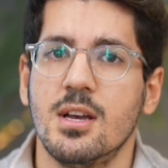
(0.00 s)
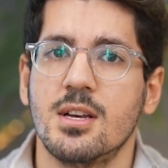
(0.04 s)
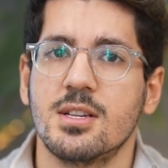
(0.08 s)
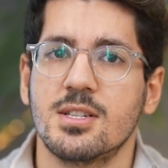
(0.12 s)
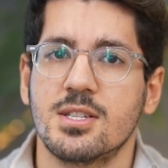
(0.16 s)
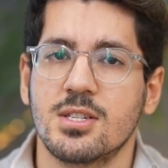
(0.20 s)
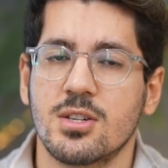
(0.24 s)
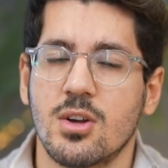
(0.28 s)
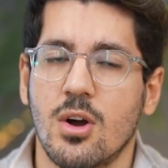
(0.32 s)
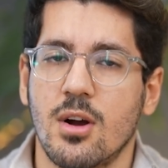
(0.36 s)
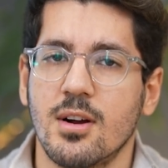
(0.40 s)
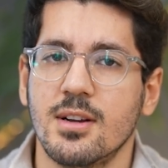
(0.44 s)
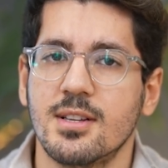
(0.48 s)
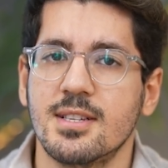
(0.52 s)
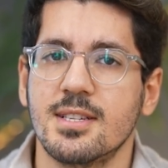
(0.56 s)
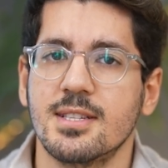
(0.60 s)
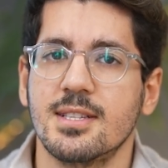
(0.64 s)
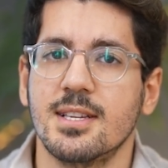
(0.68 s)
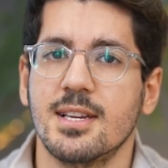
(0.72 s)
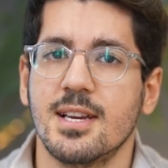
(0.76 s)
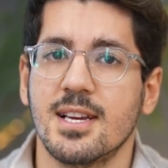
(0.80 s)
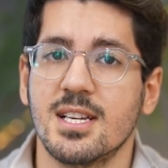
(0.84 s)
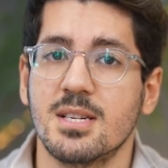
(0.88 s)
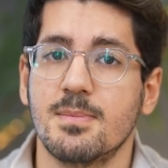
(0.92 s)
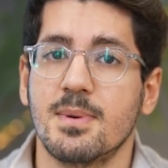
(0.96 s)

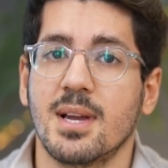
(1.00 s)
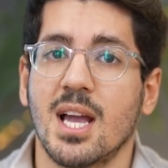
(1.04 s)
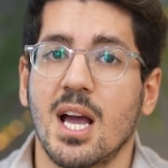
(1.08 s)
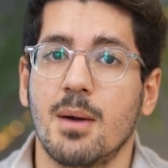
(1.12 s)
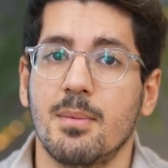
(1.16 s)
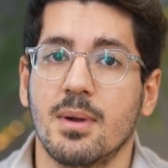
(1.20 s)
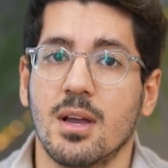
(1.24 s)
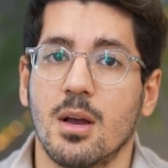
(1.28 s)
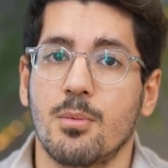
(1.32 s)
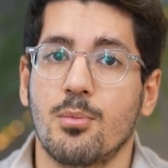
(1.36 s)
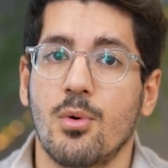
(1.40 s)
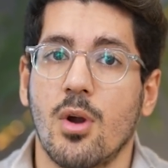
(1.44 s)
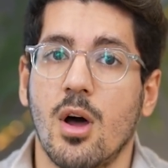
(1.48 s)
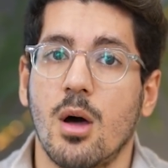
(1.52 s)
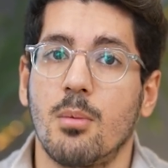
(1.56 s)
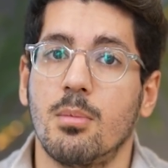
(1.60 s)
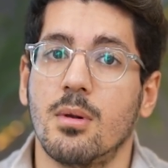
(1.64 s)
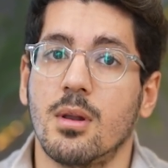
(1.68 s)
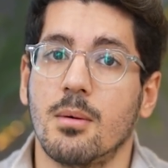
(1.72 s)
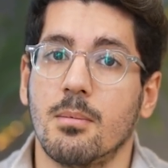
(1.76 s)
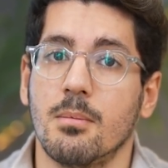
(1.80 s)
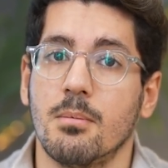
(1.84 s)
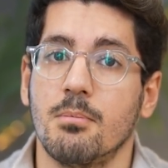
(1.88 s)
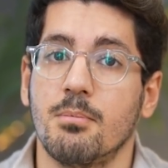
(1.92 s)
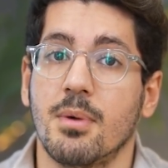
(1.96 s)
scarcity is becoming a
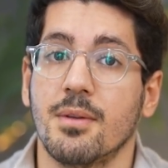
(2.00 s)
problem.